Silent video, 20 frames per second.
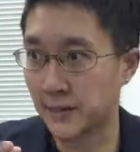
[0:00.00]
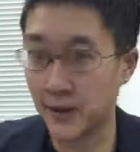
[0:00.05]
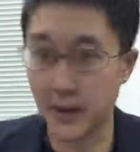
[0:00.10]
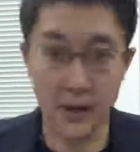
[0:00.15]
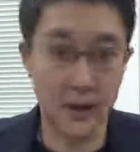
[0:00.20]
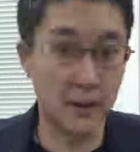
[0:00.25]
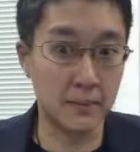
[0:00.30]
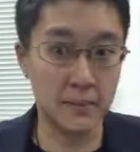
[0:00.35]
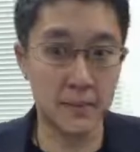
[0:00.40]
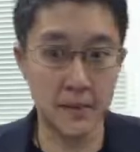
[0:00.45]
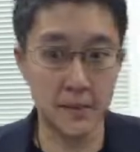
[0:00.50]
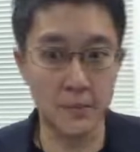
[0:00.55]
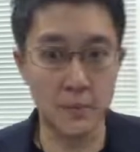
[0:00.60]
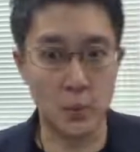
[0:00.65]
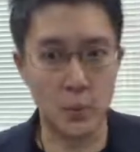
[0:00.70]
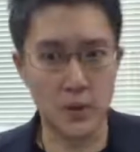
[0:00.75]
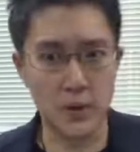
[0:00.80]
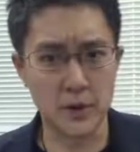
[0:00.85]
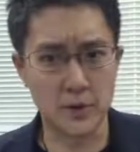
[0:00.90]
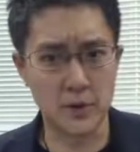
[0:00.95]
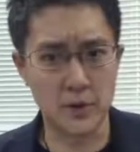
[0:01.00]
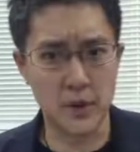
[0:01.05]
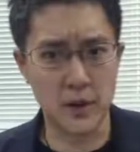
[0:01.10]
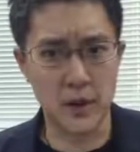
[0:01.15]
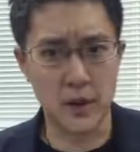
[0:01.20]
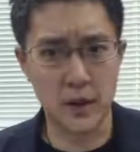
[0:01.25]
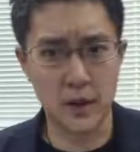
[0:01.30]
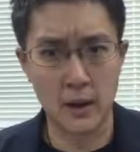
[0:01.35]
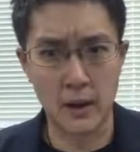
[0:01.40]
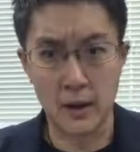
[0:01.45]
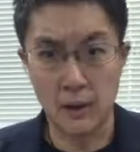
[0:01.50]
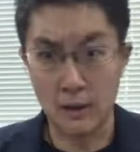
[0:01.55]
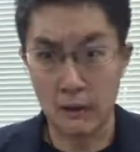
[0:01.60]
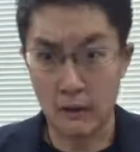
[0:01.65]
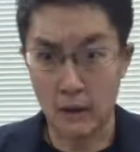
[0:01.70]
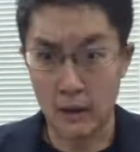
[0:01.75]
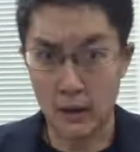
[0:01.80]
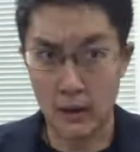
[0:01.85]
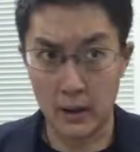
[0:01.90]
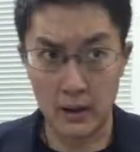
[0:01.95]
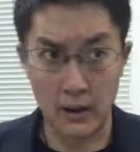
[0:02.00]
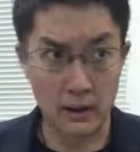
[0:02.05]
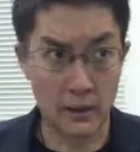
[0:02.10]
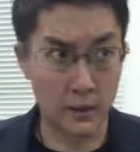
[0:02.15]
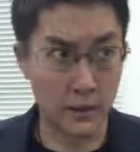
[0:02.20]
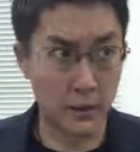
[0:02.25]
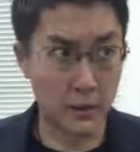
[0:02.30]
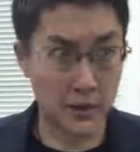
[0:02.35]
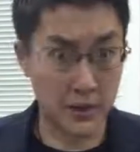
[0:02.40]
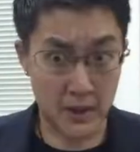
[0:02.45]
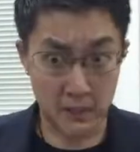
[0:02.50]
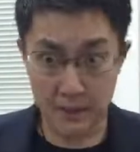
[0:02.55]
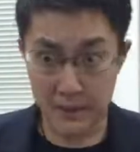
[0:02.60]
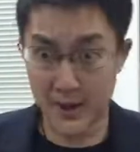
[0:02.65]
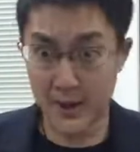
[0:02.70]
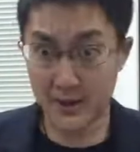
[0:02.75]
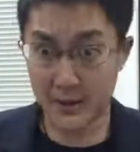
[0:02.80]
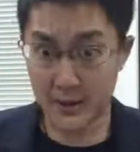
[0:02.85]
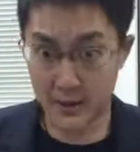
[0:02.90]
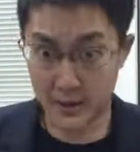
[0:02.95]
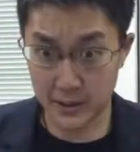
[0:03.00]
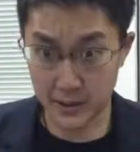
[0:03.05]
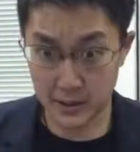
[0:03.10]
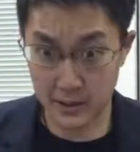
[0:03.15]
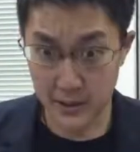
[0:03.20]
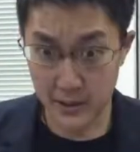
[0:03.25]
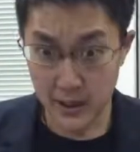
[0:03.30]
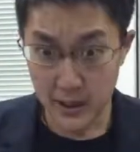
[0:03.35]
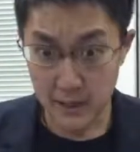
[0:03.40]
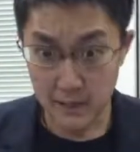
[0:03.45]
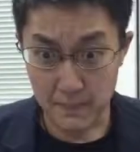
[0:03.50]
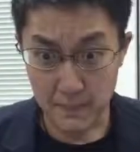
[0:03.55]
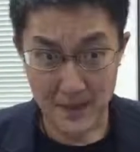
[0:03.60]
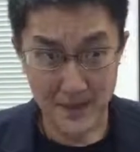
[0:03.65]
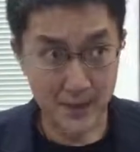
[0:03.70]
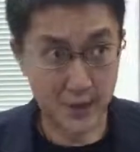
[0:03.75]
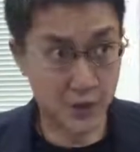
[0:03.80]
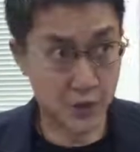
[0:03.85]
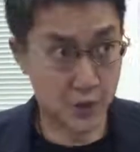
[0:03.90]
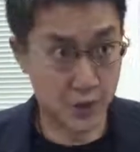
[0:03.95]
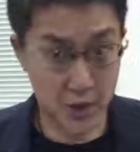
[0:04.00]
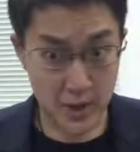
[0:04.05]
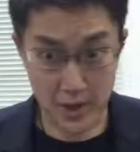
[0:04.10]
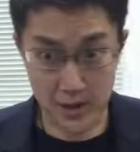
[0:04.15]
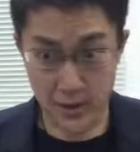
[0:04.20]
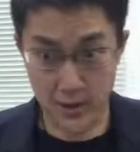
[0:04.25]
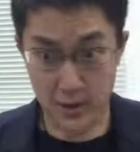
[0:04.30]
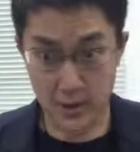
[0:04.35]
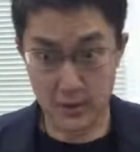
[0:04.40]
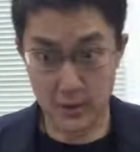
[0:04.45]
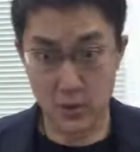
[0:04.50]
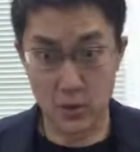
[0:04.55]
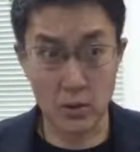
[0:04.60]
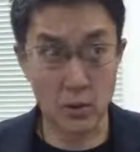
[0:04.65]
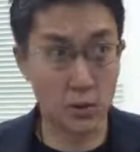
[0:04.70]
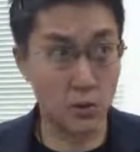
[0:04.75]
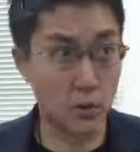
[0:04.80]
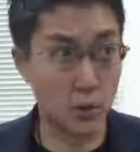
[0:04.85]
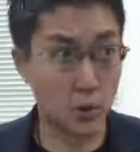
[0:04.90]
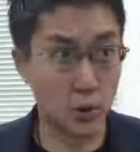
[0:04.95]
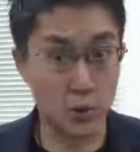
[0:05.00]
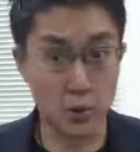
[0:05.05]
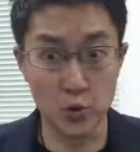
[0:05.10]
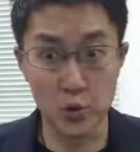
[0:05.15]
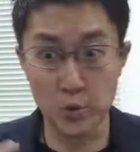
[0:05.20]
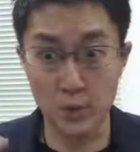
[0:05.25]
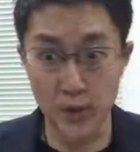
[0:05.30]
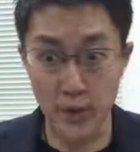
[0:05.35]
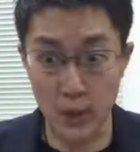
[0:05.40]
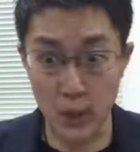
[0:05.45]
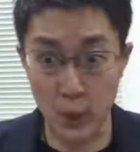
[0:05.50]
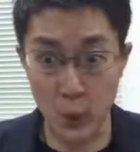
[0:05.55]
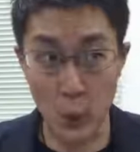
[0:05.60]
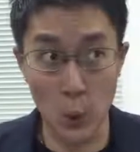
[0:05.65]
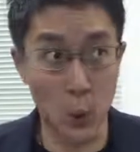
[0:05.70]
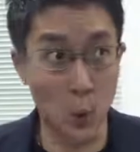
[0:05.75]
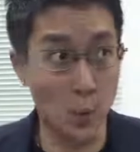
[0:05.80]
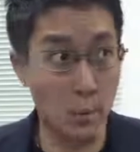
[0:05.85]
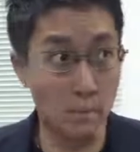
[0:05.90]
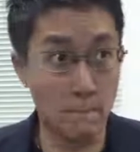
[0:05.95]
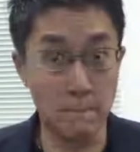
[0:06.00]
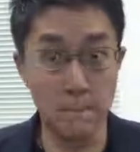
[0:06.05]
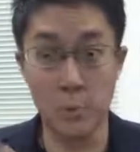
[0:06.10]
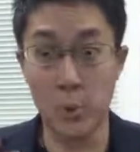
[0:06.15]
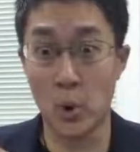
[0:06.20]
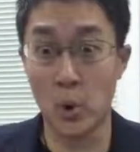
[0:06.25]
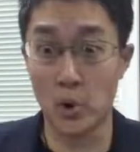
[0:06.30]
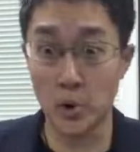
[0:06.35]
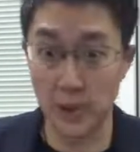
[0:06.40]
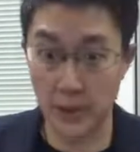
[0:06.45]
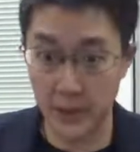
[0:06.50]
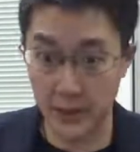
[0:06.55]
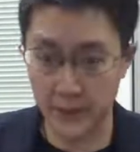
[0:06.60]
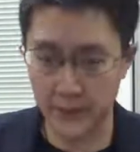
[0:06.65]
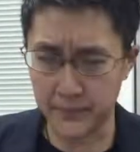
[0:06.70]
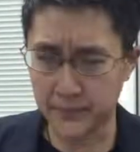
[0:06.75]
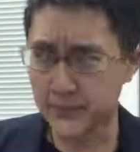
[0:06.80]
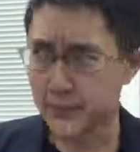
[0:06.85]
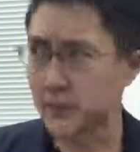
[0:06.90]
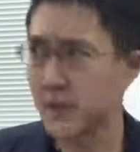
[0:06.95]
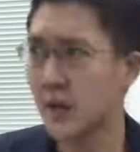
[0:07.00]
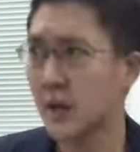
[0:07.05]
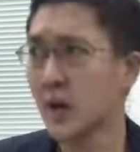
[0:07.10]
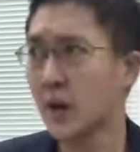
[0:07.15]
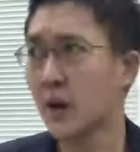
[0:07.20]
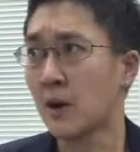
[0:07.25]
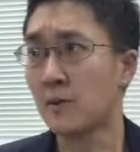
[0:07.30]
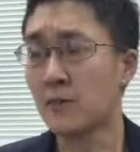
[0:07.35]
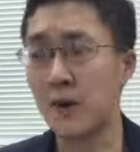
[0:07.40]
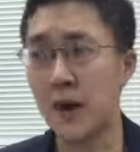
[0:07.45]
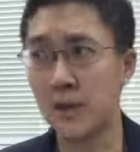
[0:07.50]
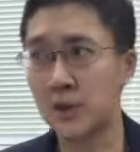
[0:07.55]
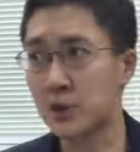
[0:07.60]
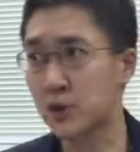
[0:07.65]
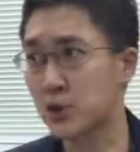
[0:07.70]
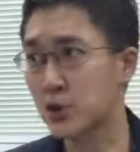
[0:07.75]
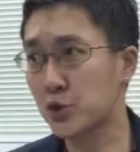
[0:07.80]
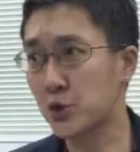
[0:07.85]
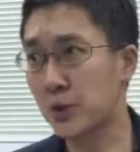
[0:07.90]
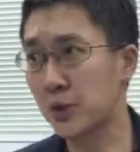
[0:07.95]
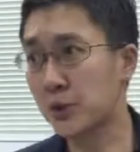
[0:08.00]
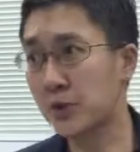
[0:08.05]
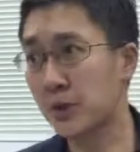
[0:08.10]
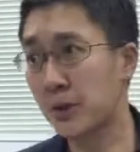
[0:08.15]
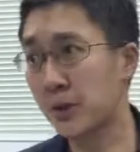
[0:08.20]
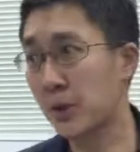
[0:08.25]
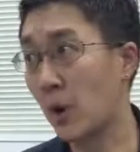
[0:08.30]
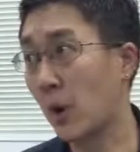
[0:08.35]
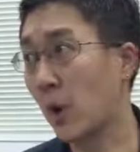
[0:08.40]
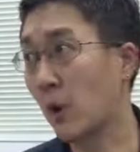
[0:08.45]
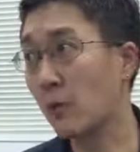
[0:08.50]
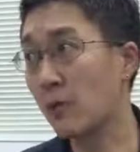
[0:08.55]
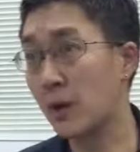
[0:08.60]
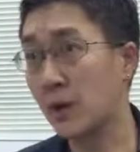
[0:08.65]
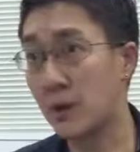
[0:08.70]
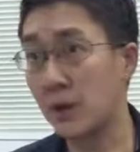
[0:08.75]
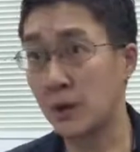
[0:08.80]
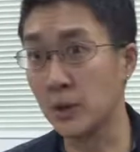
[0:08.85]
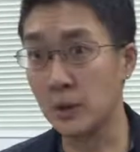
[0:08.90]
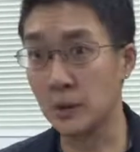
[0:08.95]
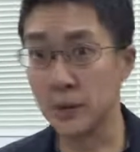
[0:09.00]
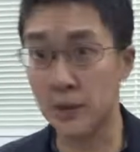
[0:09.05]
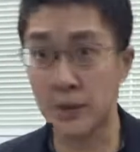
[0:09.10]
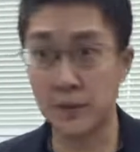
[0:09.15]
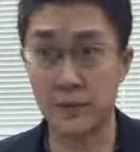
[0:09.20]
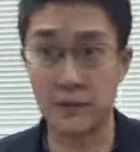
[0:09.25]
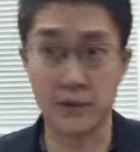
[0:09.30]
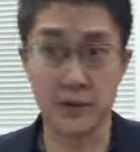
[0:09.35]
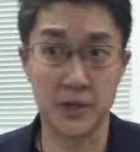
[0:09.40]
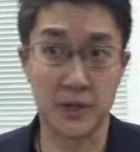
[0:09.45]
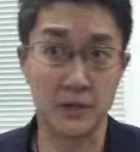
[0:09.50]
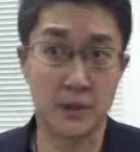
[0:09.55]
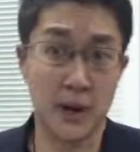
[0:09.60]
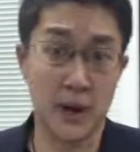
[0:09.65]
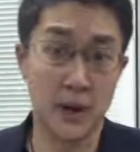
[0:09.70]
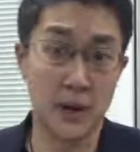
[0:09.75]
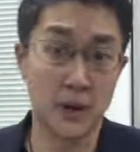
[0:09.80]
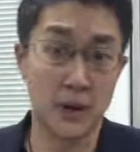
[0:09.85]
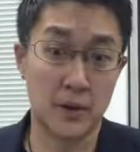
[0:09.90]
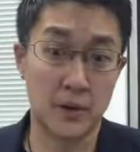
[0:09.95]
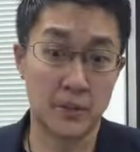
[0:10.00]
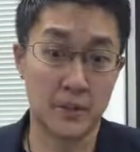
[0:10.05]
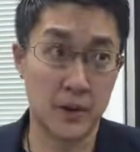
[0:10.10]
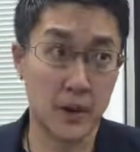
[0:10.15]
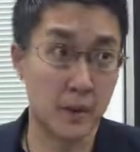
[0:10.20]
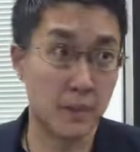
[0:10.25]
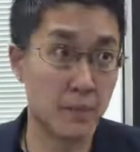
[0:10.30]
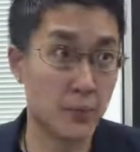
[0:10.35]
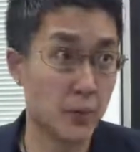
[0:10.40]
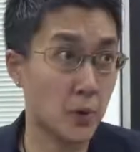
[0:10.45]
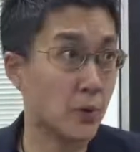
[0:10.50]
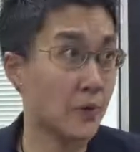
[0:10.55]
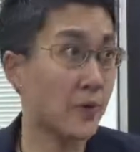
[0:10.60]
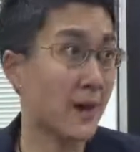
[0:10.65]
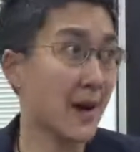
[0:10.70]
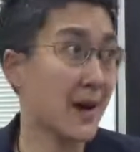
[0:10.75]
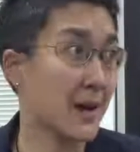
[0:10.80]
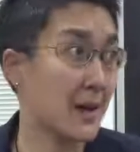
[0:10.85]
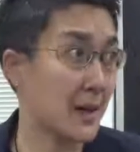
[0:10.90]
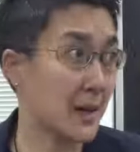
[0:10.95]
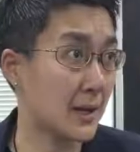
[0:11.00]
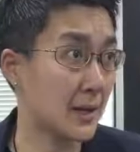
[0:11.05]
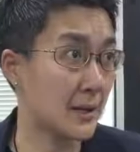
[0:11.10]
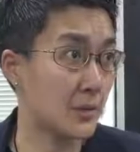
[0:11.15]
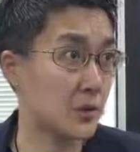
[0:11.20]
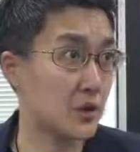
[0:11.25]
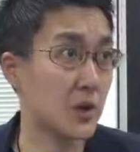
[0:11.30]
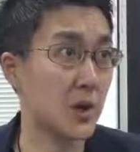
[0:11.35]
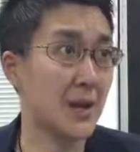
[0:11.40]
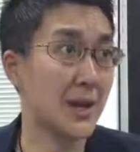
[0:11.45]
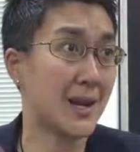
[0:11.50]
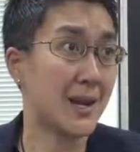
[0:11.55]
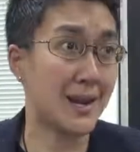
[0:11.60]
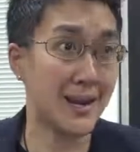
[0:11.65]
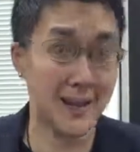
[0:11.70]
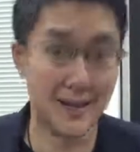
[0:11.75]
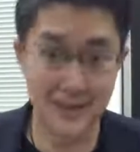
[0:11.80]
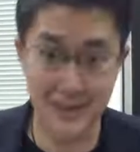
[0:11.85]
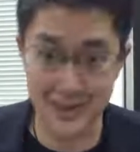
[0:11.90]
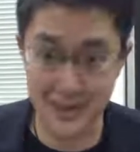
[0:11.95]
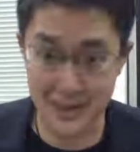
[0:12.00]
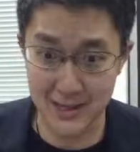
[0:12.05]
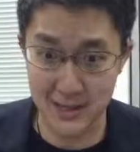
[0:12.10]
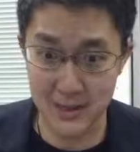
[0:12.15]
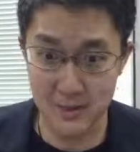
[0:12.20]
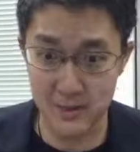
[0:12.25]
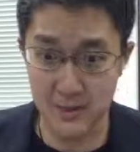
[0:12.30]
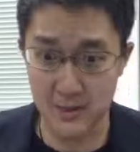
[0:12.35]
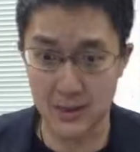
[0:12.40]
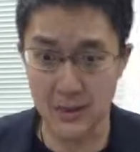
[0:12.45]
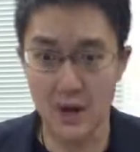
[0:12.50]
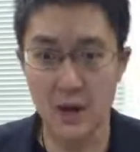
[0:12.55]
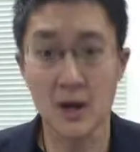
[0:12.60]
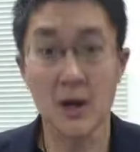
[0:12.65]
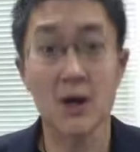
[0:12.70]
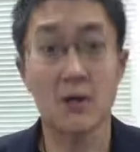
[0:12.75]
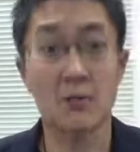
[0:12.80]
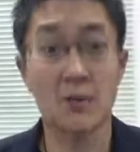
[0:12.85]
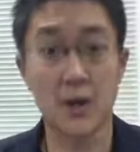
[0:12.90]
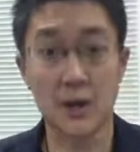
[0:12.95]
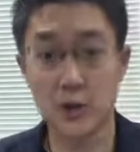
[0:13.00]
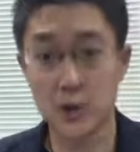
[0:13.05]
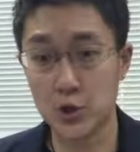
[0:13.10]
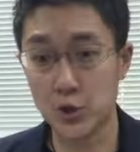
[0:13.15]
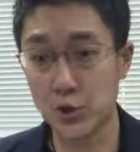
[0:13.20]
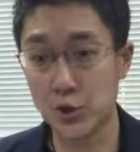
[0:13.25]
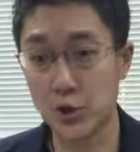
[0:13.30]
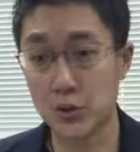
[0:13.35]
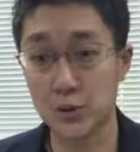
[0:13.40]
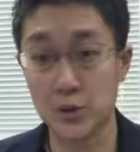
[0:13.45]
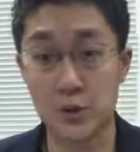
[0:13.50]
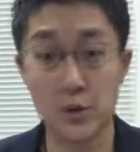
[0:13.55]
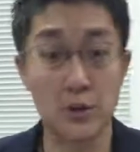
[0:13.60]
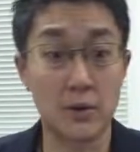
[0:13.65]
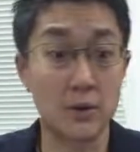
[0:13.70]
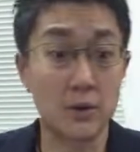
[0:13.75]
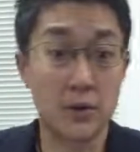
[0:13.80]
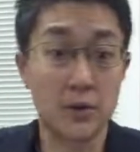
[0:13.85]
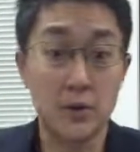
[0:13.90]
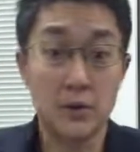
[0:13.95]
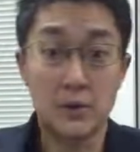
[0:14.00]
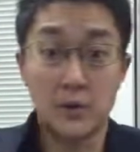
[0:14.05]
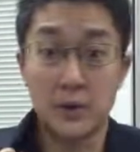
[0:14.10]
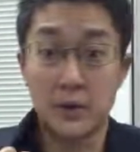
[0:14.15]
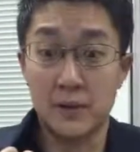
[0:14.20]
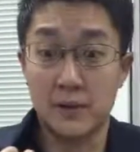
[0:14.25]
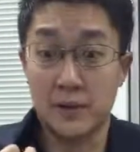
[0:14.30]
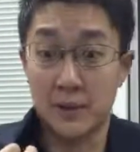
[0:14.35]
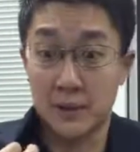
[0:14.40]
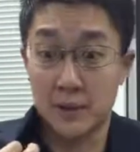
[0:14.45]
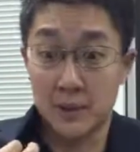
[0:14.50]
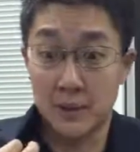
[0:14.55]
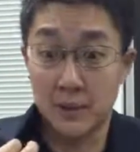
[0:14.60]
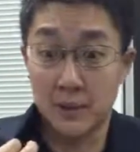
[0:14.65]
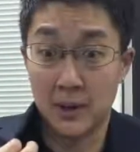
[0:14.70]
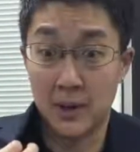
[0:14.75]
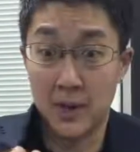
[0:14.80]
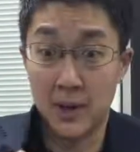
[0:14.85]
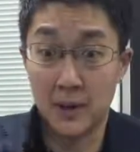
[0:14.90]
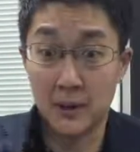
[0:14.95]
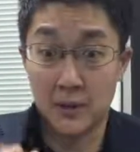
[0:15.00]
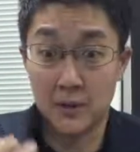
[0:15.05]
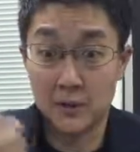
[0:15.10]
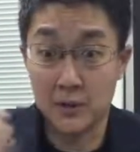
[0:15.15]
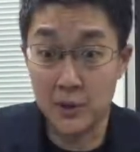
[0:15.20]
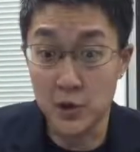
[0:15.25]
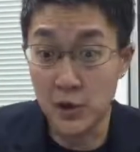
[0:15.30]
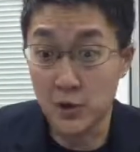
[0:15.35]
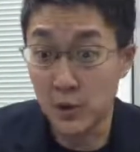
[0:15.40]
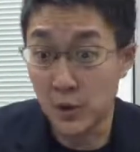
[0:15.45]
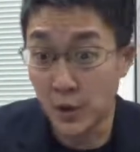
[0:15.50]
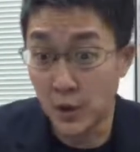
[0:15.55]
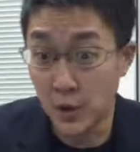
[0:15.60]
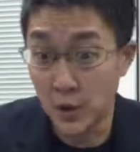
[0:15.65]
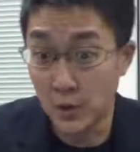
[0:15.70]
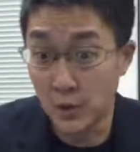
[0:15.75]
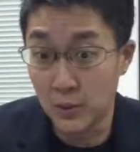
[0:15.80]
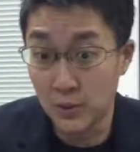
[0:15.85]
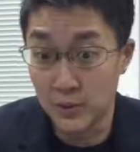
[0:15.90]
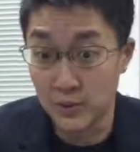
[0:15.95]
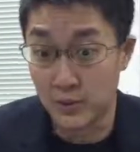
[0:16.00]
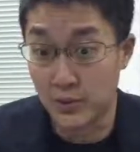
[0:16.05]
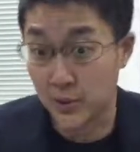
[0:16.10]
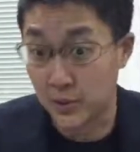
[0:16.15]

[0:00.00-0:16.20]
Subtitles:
help them with their pets training, or grooming, or boarding. Rest assured, they're already looking for some kind of profiling, training, assessment. Rest assured, they're already looking for some kind of new clothes for